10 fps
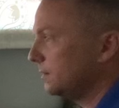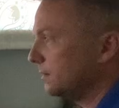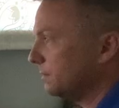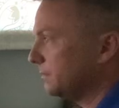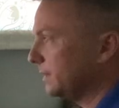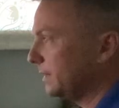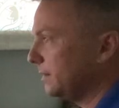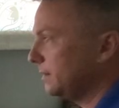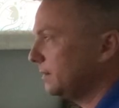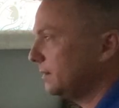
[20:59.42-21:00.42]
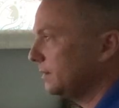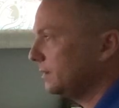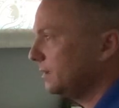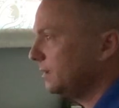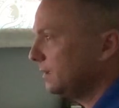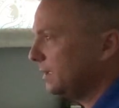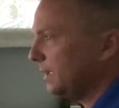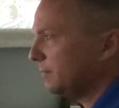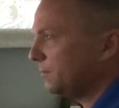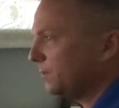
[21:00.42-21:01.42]
Alright.
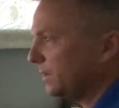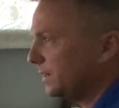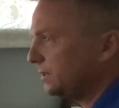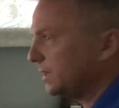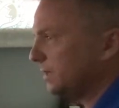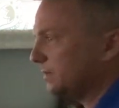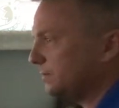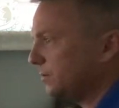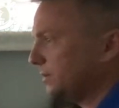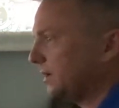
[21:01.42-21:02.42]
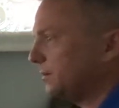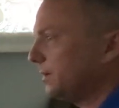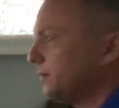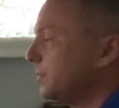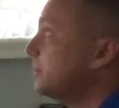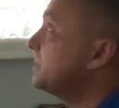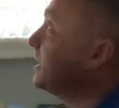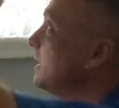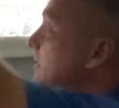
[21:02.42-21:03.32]
And before landing checklist, fuel tank. We are on the proper tank.